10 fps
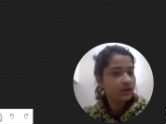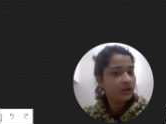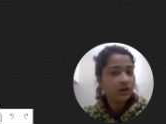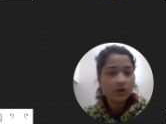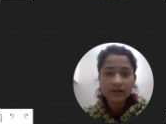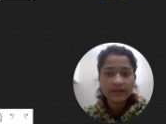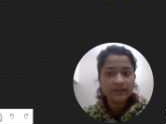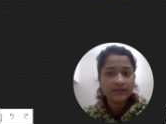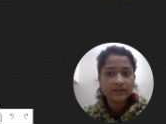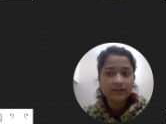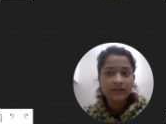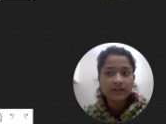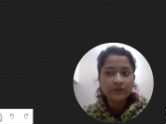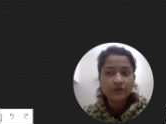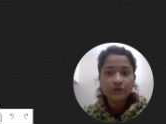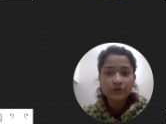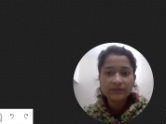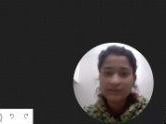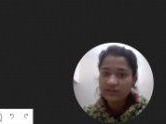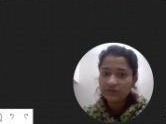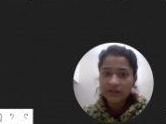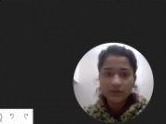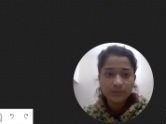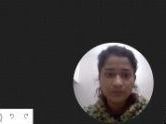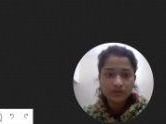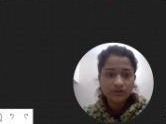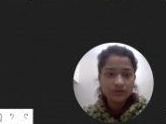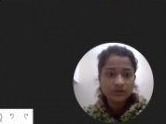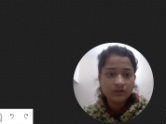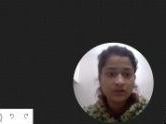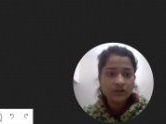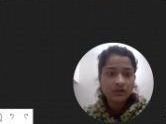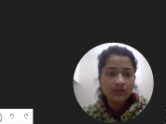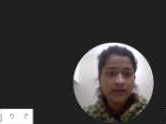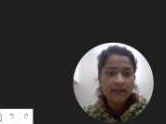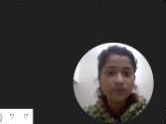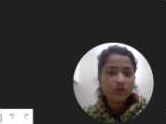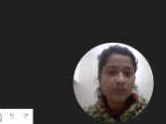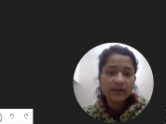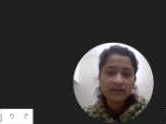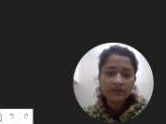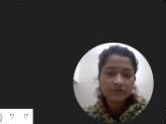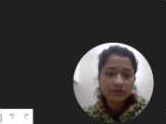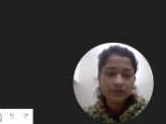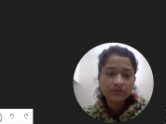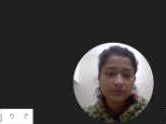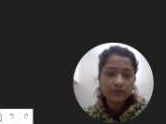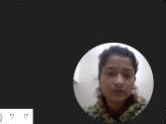Alright, So this is one approach. Time complexity for this will be O